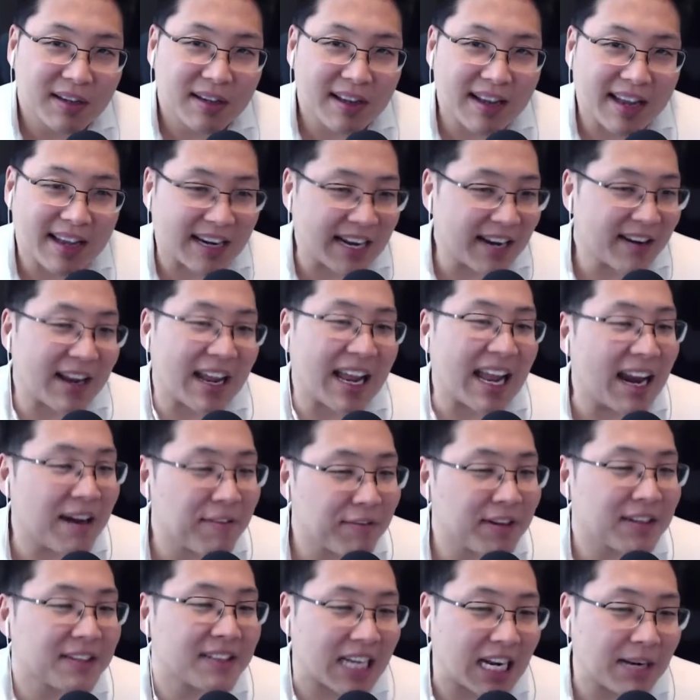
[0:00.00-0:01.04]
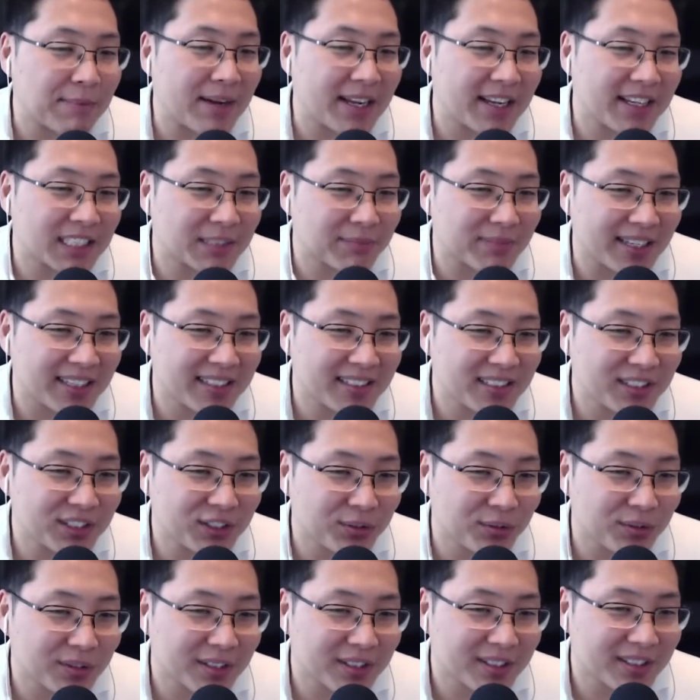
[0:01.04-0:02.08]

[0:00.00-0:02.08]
And every time I explain this to